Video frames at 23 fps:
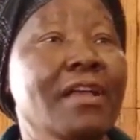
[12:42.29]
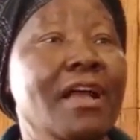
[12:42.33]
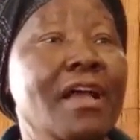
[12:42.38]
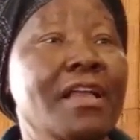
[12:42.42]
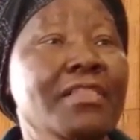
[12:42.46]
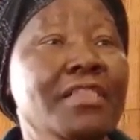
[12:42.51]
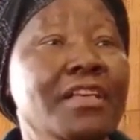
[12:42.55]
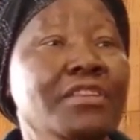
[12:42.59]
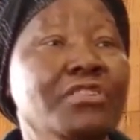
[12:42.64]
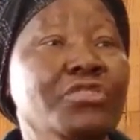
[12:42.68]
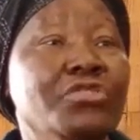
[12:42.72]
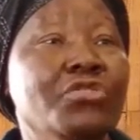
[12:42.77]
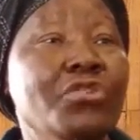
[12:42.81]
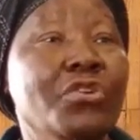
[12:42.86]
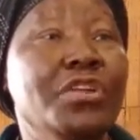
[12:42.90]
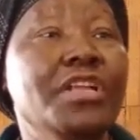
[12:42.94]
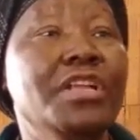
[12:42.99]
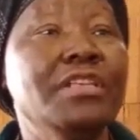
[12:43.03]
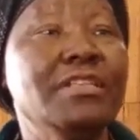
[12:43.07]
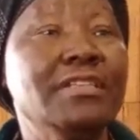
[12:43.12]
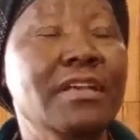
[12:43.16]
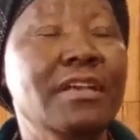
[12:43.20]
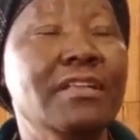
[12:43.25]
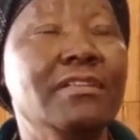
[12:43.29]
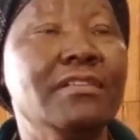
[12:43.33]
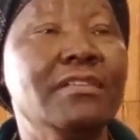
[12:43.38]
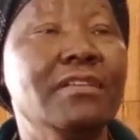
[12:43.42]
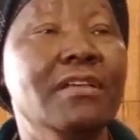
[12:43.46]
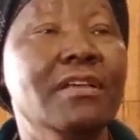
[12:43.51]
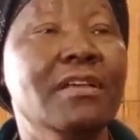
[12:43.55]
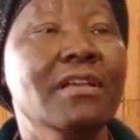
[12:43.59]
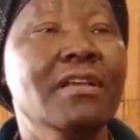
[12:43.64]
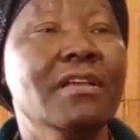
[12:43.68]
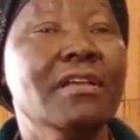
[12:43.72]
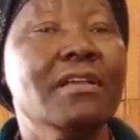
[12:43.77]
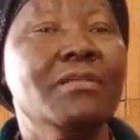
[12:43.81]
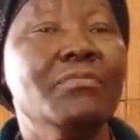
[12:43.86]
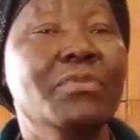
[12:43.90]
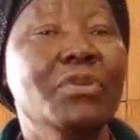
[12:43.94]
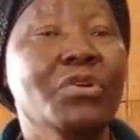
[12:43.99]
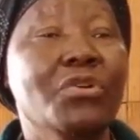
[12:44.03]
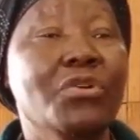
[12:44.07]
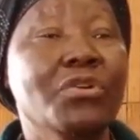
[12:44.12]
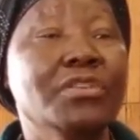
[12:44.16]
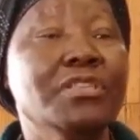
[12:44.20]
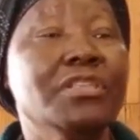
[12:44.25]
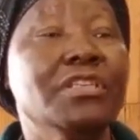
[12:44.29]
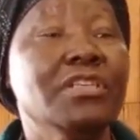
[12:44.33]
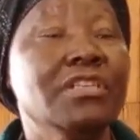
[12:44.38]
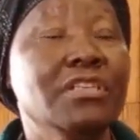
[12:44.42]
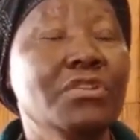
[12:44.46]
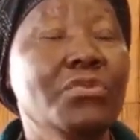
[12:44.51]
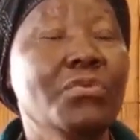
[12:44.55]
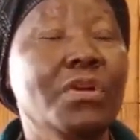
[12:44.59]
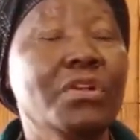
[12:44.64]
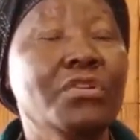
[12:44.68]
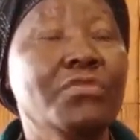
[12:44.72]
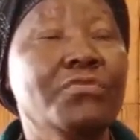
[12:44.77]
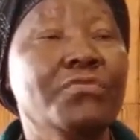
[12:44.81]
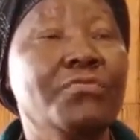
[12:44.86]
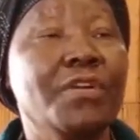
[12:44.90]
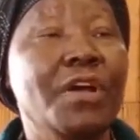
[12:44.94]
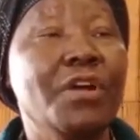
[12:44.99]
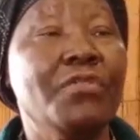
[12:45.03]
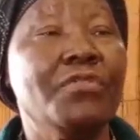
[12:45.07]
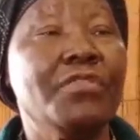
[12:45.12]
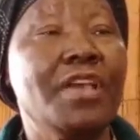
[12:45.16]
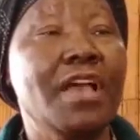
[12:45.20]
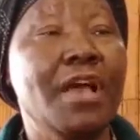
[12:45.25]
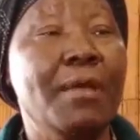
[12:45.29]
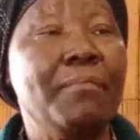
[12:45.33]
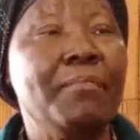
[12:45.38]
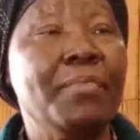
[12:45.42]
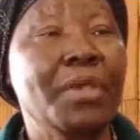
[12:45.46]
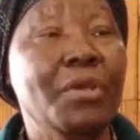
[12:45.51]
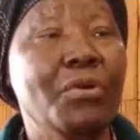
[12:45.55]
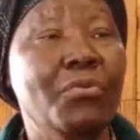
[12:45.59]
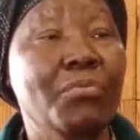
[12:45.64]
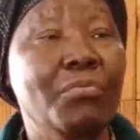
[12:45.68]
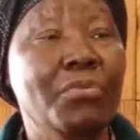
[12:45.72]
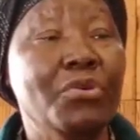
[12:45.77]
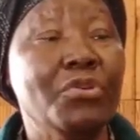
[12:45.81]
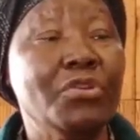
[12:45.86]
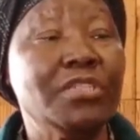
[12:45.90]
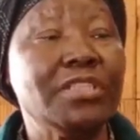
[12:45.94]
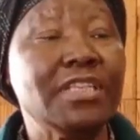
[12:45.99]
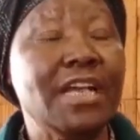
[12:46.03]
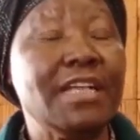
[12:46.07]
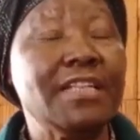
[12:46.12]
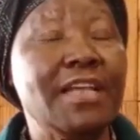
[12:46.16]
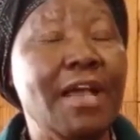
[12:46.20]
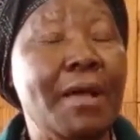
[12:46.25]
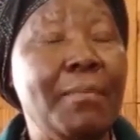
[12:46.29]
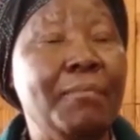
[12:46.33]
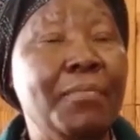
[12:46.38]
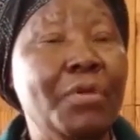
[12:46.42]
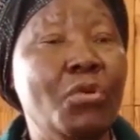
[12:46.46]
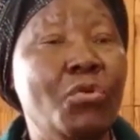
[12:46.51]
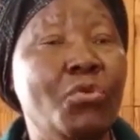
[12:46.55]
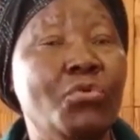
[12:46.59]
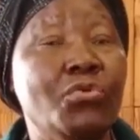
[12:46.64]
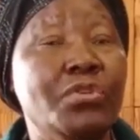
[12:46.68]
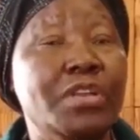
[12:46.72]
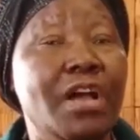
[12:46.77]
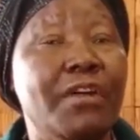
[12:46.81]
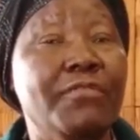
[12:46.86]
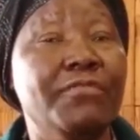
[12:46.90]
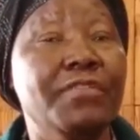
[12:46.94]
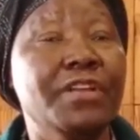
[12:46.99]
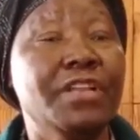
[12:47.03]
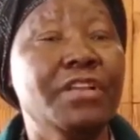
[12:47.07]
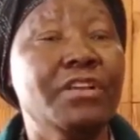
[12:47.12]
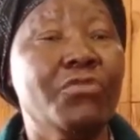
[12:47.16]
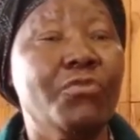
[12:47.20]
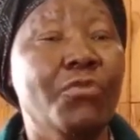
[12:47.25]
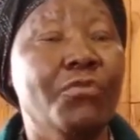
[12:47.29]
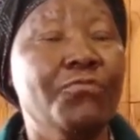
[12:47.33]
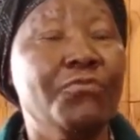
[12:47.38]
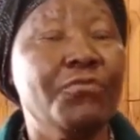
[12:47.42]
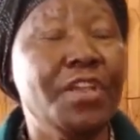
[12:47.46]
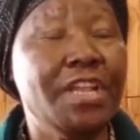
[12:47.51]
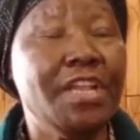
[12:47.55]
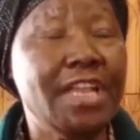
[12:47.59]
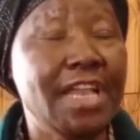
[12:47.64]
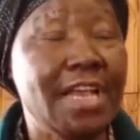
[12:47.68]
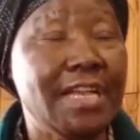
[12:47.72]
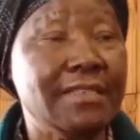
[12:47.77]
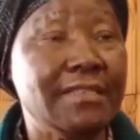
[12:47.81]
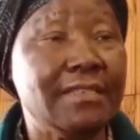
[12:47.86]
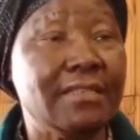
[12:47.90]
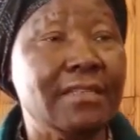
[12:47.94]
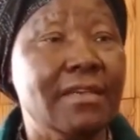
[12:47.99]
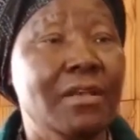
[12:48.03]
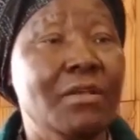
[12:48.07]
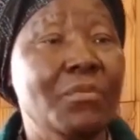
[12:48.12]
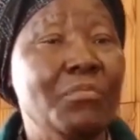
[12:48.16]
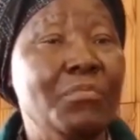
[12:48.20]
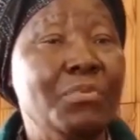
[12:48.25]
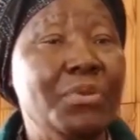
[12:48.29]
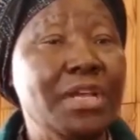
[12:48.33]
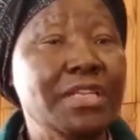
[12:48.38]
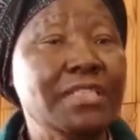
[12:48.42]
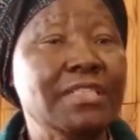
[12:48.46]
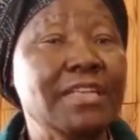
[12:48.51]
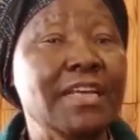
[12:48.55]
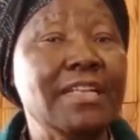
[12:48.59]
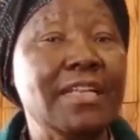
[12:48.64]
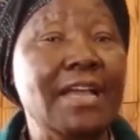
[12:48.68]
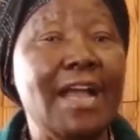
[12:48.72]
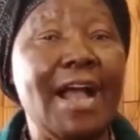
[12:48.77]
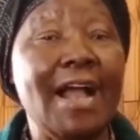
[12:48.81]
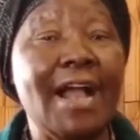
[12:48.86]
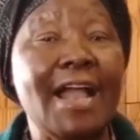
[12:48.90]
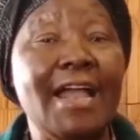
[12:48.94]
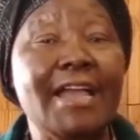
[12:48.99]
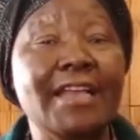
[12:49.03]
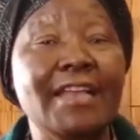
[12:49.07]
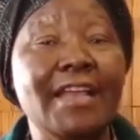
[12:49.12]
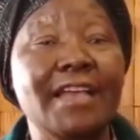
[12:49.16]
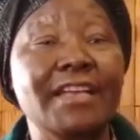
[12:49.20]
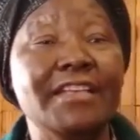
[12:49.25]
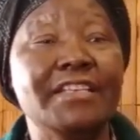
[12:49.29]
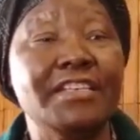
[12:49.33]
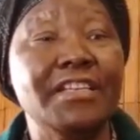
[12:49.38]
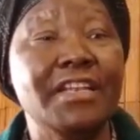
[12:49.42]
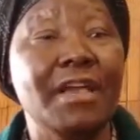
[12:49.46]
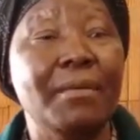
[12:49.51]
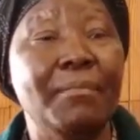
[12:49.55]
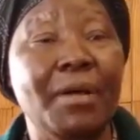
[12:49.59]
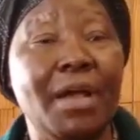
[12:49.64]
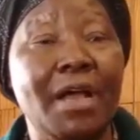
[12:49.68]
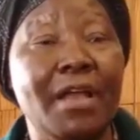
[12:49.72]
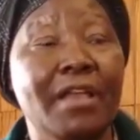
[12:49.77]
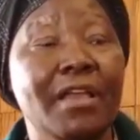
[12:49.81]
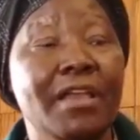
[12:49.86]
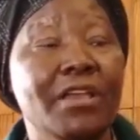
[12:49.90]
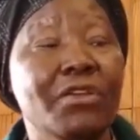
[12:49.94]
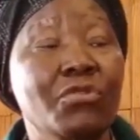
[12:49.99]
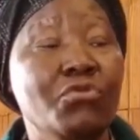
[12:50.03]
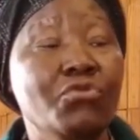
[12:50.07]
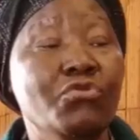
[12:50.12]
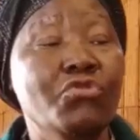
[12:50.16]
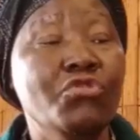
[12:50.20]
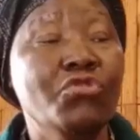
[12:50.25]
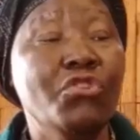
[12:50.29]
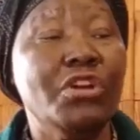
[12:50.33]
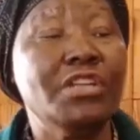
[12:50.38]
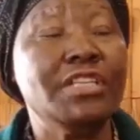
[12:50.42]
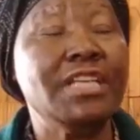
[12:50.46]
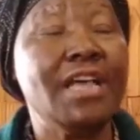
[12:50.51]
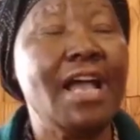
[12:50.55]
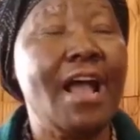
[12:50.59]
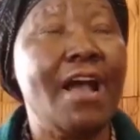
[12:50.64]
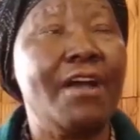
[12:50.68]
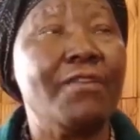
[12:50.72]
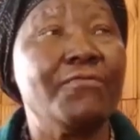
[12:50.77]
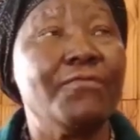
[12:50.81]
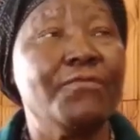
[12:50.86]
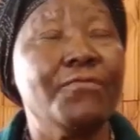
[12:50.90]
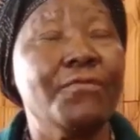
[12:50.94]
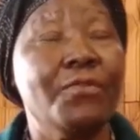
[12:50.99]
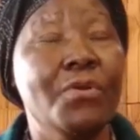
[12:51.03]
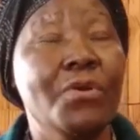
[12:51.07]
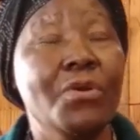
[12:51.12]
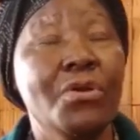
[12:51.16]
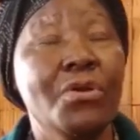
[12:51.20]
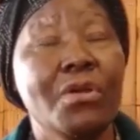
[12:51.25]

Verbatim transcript: And the story is that because they didn't want to file the appeal, because that appeal could have inconvenienced President Hakainde Hichilema, he would not have